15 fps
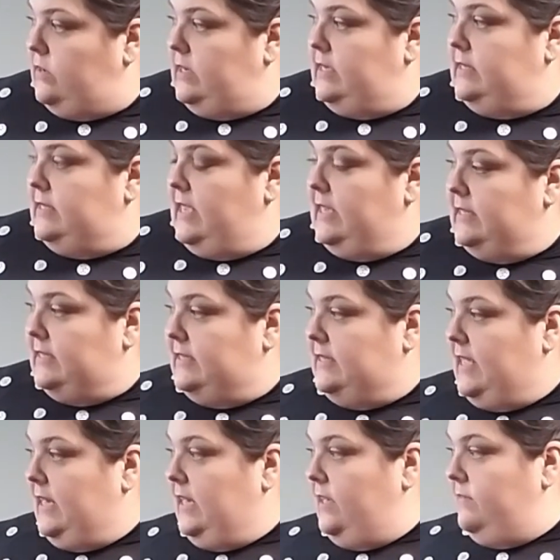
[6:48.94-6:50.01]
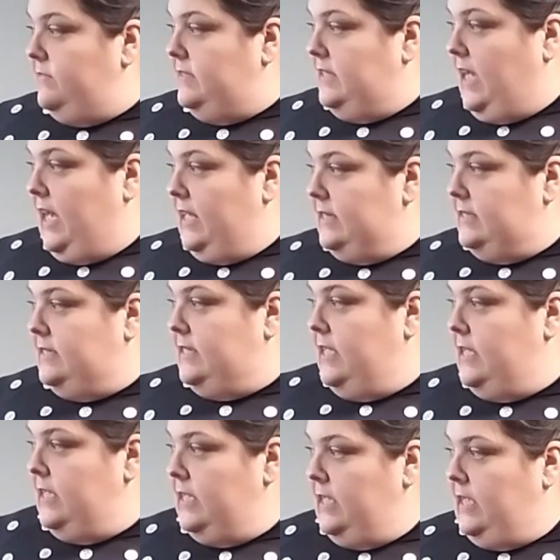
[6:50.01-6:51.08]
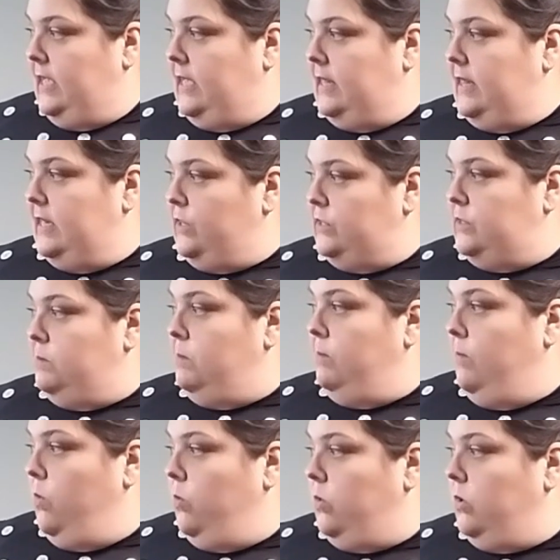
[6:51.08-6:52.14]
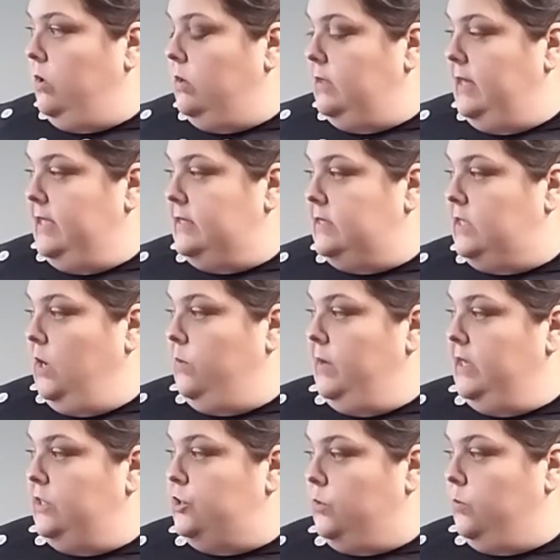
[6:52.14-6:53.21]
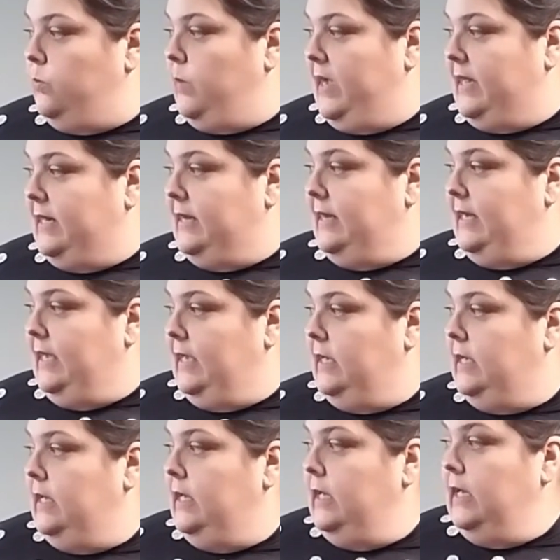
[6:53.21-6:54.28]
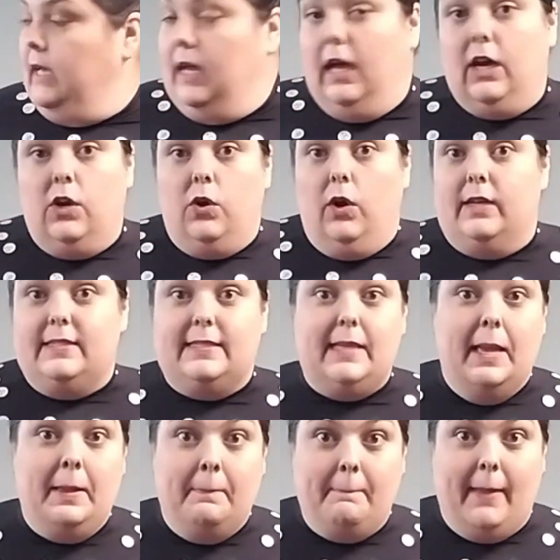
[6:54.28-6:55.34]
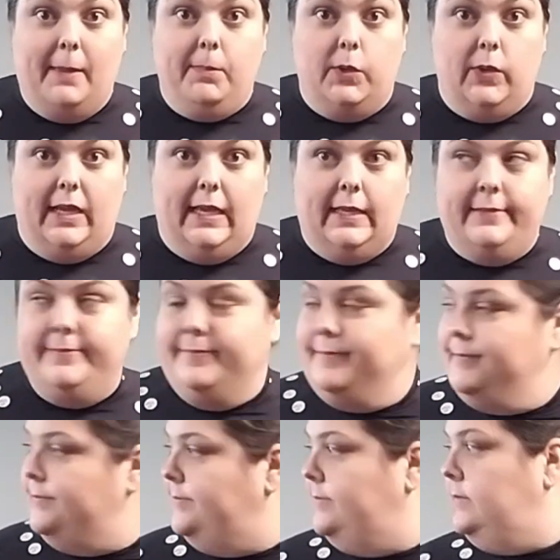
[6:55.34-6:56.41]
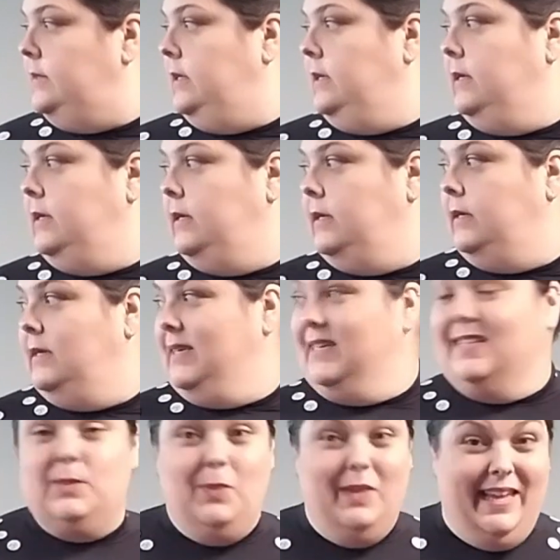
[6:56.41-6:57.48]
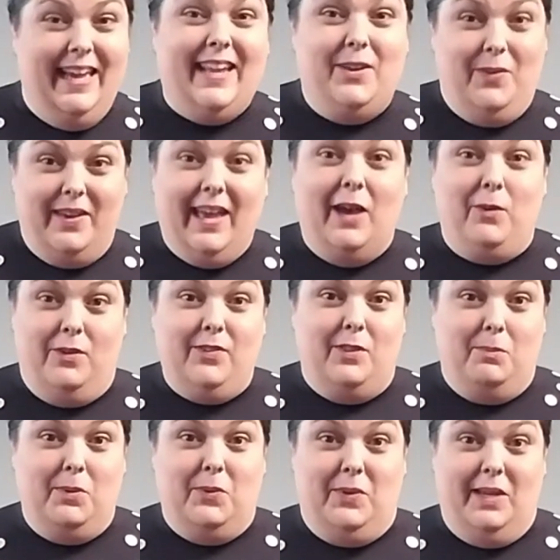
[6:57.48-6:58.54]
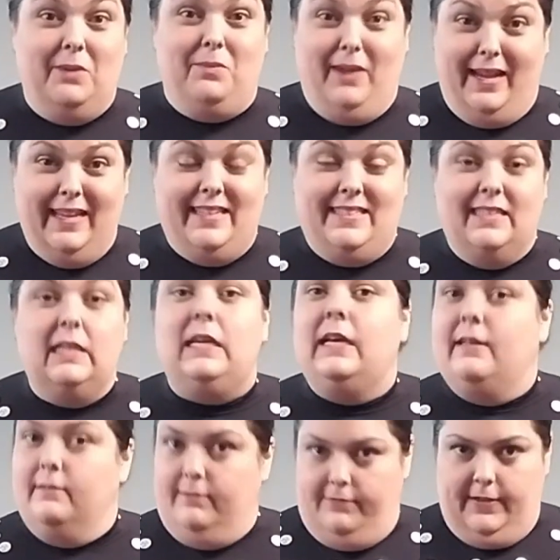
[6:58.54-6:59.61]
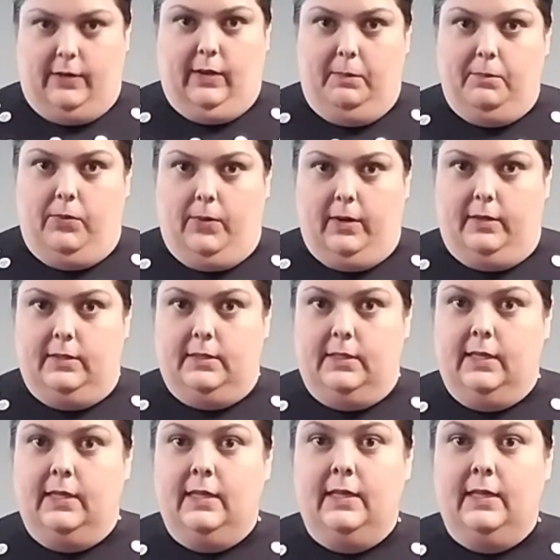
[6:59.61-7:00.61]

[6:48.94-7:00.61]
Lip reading: there is a set of dots that is more or less going directly across my booty. Because we got to account for the booty, right? Very important.